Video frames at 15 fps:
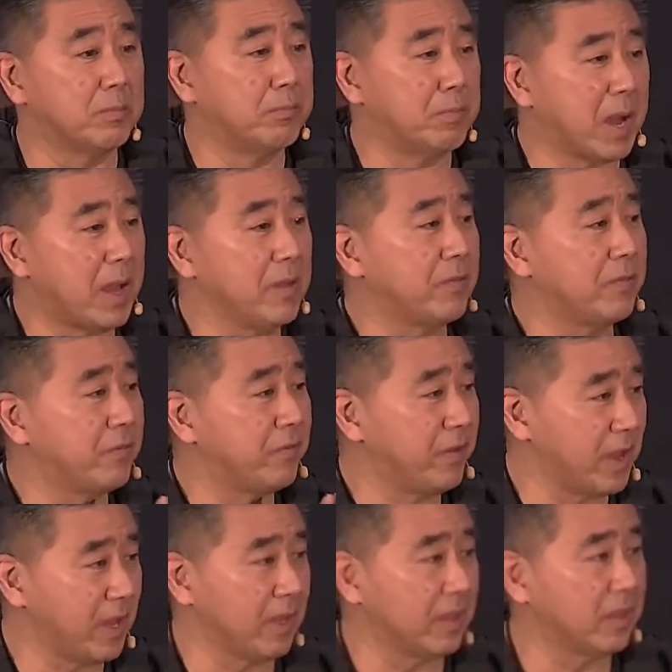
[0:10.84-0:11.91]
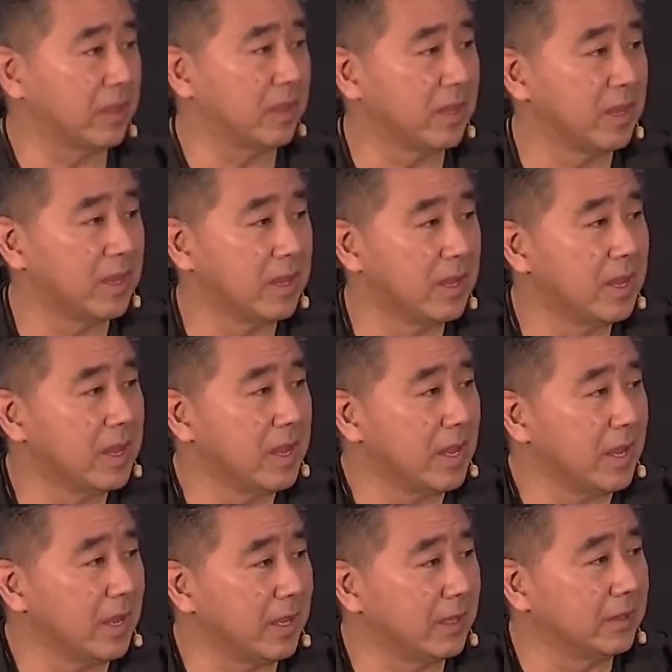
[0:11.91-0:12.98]
By Faith.
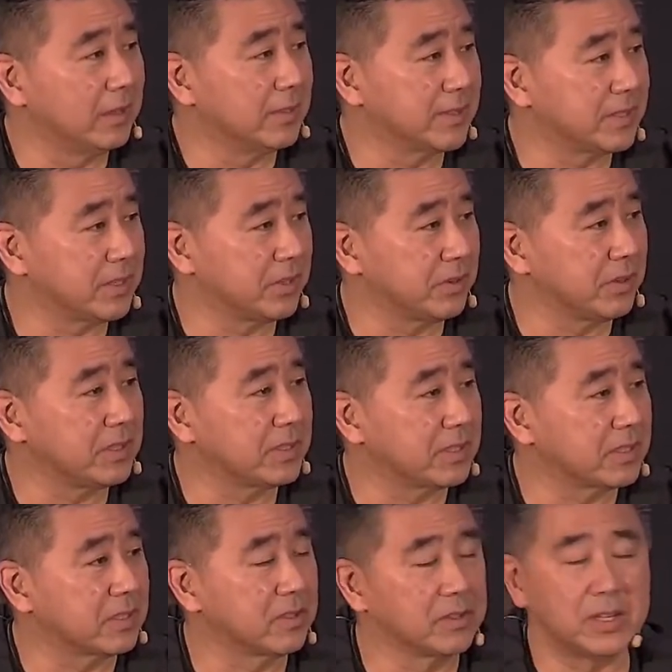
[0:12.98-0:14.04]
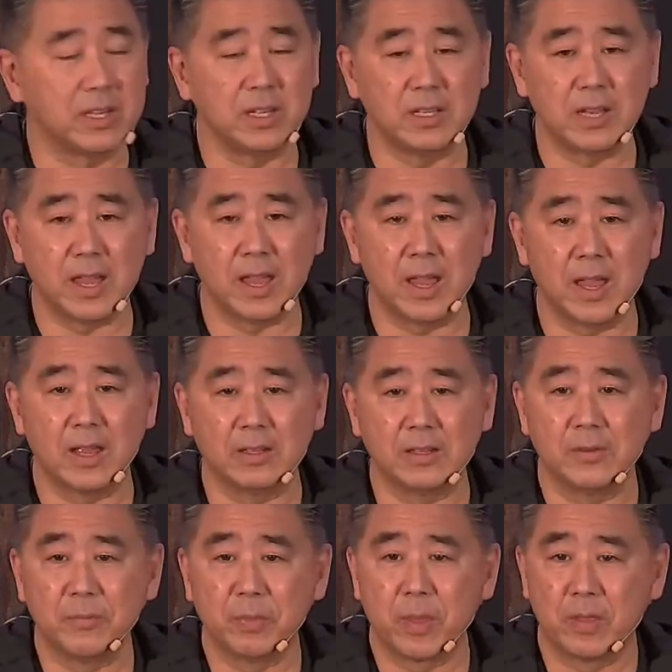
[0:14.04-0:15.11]
And the series is looking at
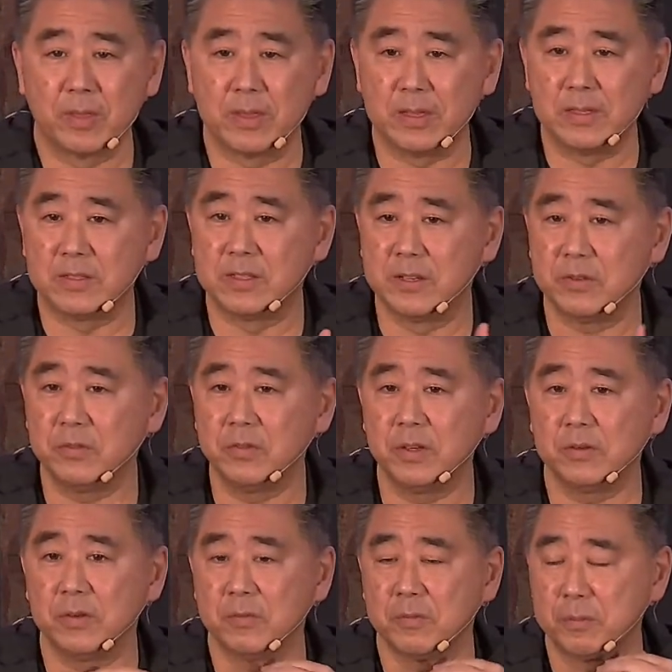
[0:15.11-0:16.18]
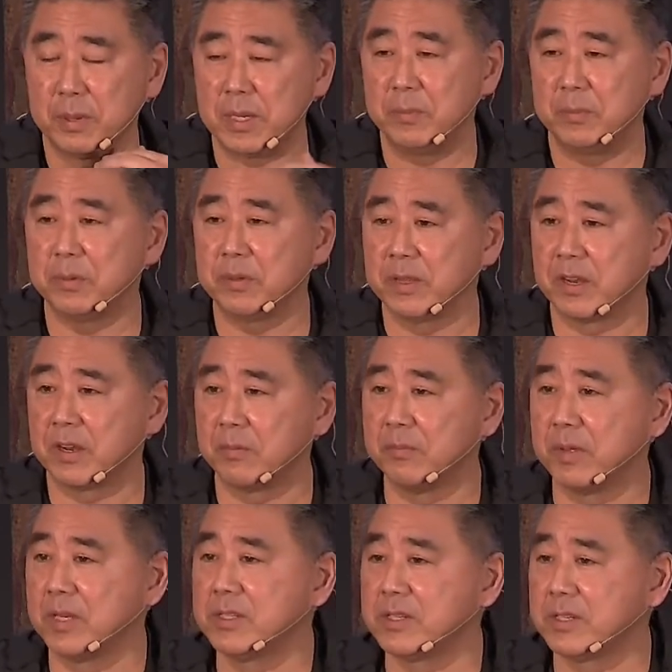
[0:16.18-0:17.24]
these different people that are
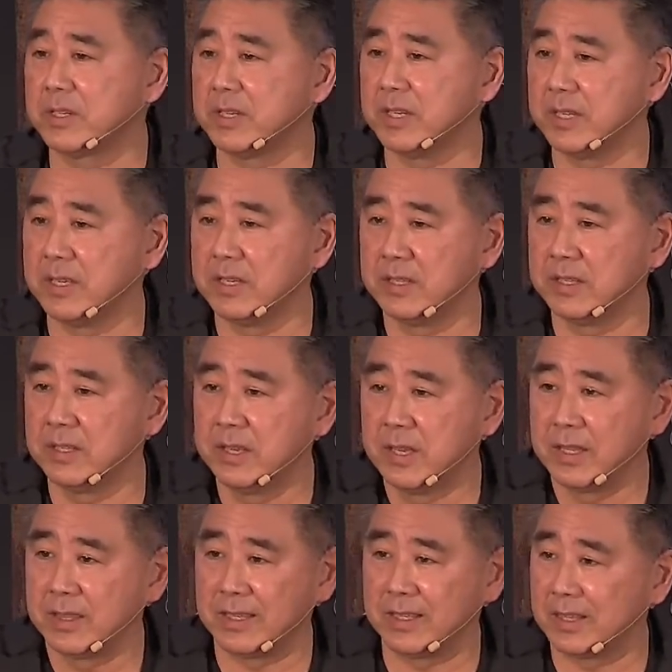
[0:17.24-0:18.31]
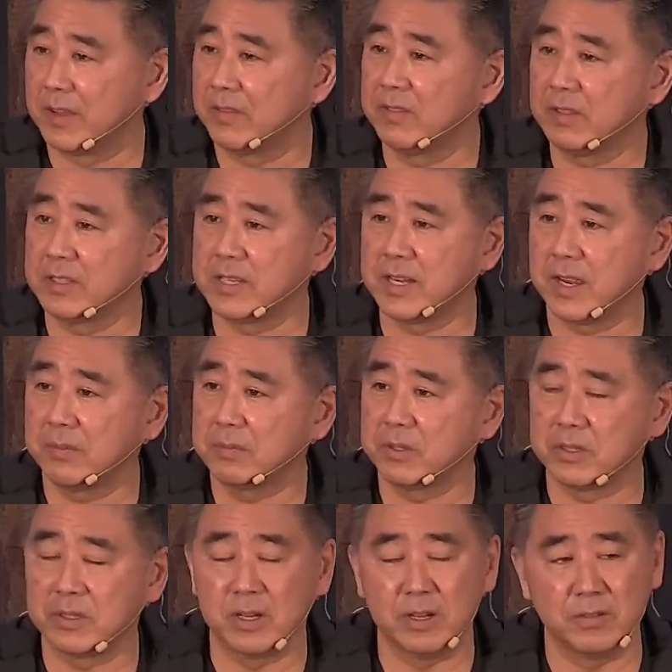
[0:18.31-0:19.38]
mentioned in the 11th
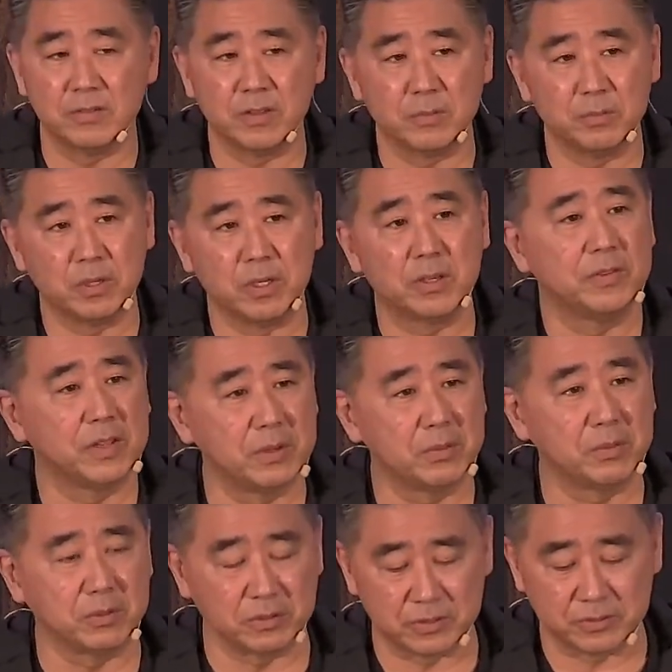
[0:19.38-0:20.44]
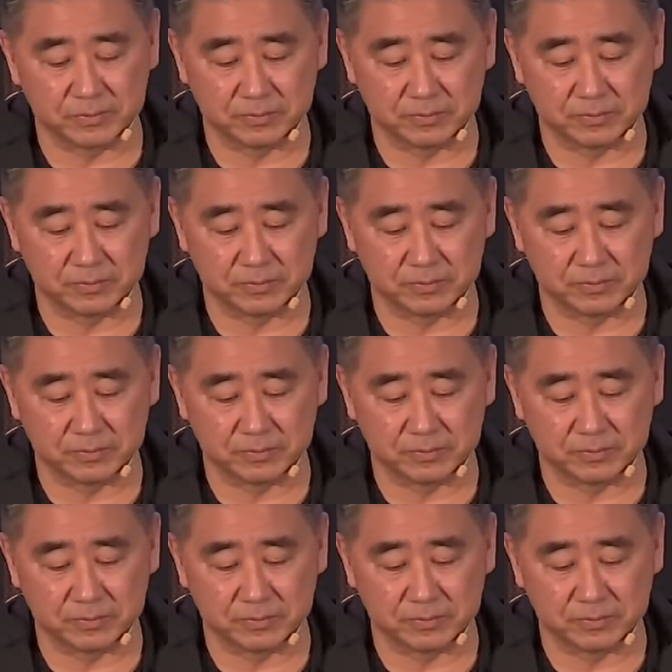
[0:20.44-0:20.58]
chapter of the book of Hebrews.